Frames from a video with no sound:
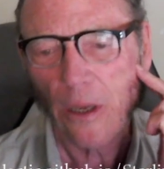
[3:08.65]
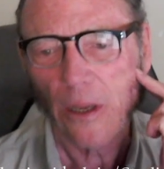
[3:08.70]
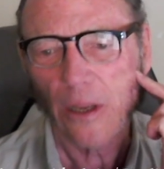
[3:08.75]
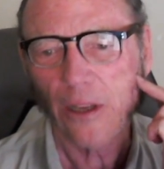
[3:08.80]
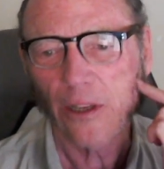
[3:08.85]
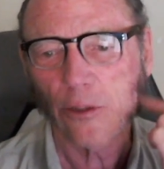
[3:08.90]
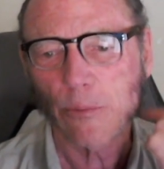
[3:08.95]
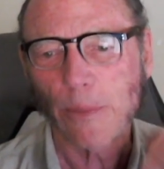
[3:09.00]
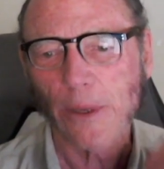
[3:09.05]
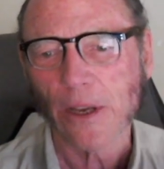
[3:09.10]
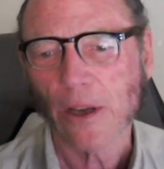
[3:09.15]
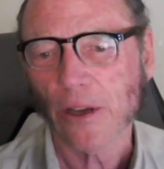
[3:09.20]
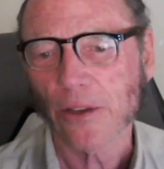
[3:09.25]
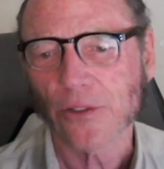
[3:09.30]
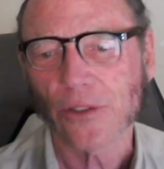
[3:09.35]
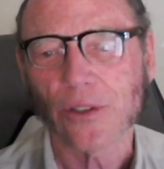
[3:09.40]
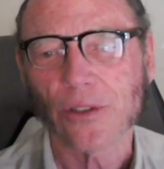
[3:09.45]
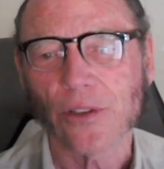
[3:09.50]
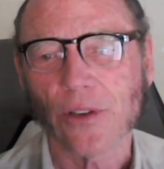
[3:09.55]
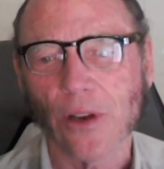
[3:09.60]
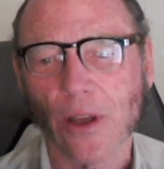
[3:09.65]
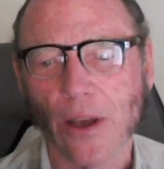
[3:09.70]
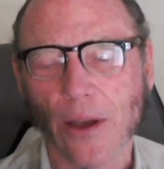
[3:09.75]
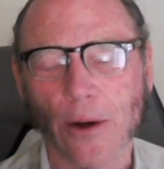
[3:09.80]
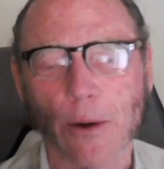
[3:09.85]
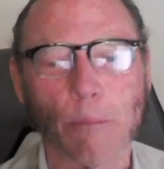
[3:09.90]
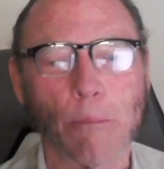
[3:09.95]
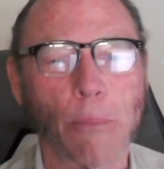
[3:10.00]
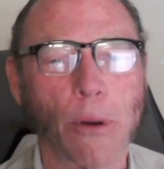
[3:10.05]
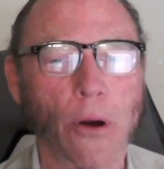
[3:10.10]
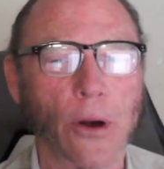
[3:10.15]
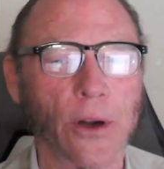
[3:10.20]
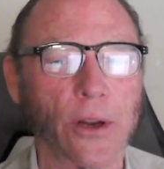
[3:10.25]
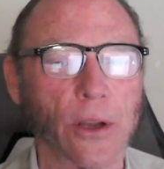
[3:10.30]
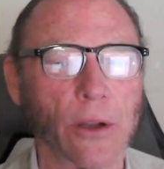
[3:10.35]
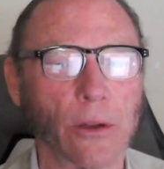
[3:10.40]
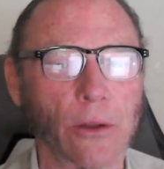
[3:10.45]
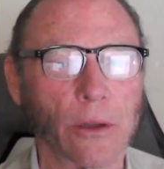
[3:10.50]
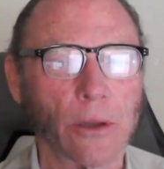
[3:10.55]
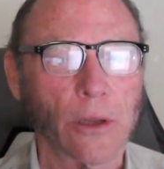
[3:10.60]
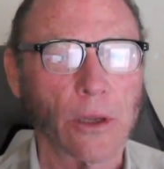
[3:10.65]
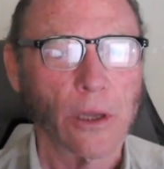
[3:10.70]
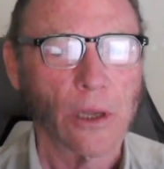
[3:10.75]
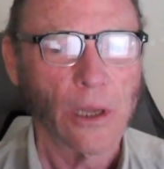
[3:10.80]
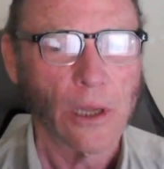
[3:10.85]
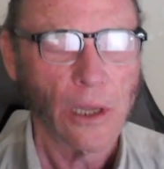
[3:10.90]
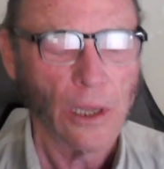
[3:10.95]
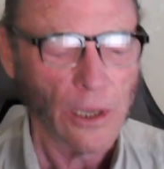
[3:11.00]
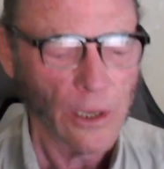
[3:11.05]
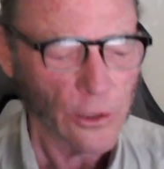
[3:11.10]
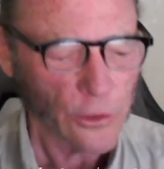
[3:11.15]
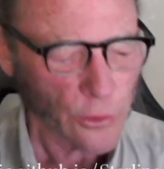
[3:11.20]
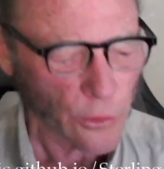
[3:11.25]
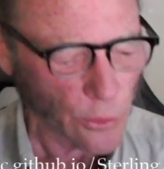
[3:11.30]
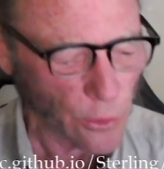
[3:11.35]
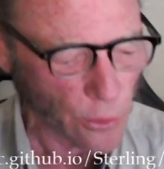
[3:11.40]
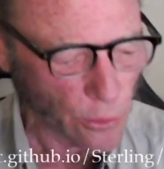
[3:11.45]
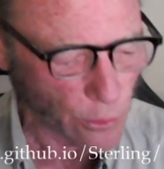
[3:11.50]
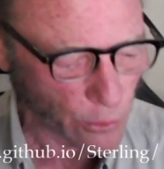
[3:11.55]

is because it's not a particle. So you